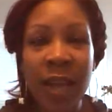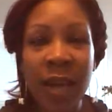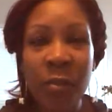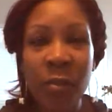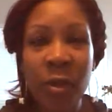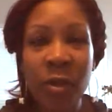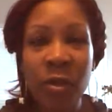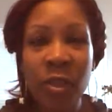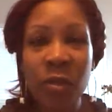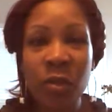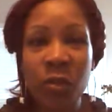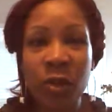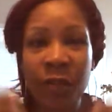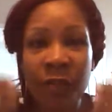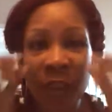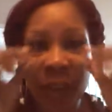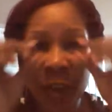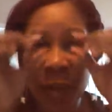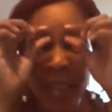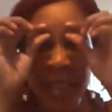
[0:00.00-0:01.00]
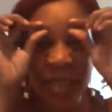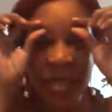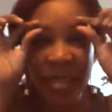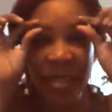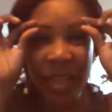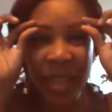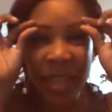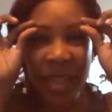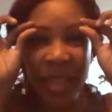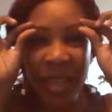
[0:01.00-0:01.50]
like a person with very
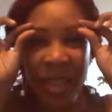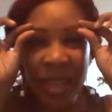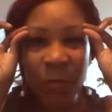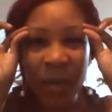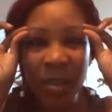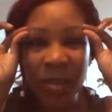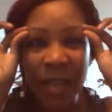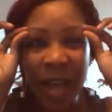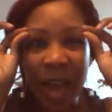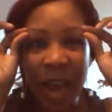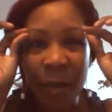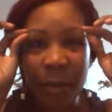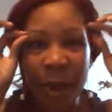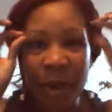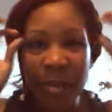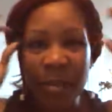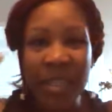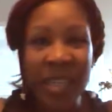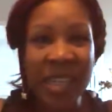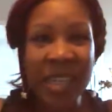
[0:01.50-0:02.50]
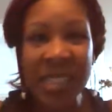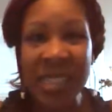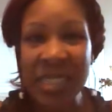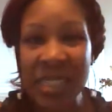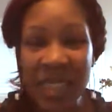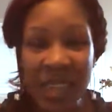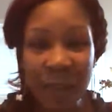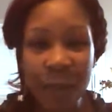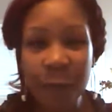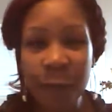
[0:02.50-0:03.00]
thin, sparse eyebrows and this
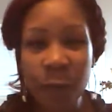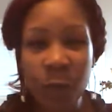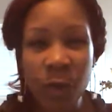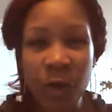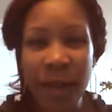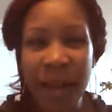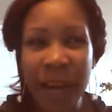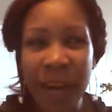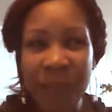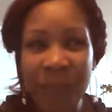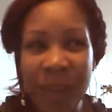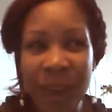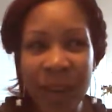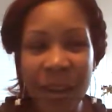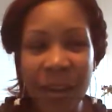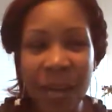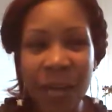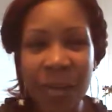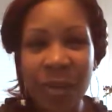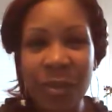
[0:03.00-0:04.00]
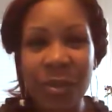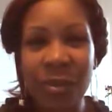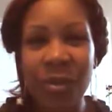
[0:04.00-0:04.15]
thick, full head of hair.